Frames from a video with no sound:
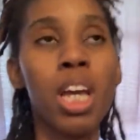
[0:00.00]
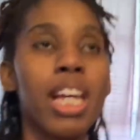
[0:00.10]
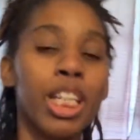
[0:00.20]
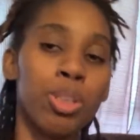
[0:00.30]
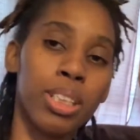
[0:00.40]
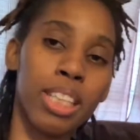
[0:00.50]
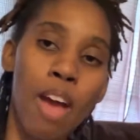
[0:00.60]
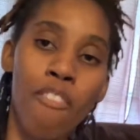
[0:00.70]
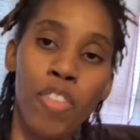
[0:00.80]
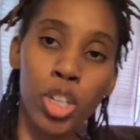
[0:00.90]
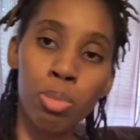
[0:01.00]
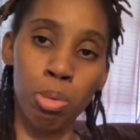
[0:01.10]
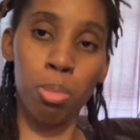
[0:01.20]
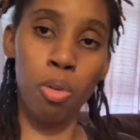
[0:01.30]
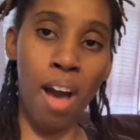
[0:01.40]
As soon as that first
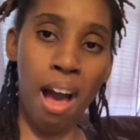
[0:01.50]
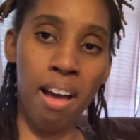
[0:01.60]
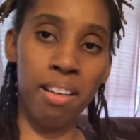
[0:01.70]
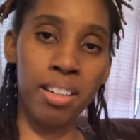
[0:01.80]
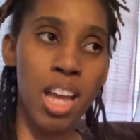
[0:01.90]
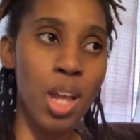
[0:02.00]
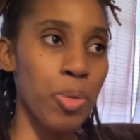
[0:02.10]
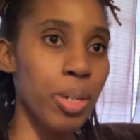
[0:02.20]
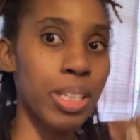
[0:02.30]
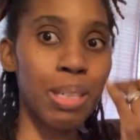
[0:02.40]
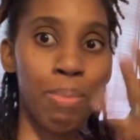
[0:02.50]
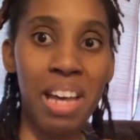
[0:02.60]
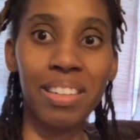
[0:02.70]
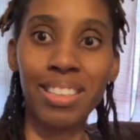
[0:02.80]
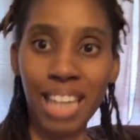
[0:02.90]
boo-boo fall, you could
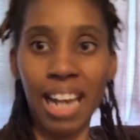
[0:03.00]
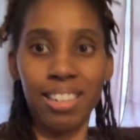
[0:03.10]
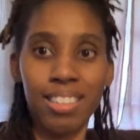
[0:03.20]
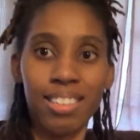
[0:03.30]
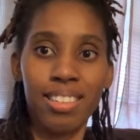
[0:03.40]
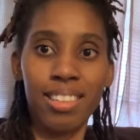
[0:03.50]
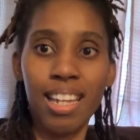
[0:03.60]
smell the stinkness.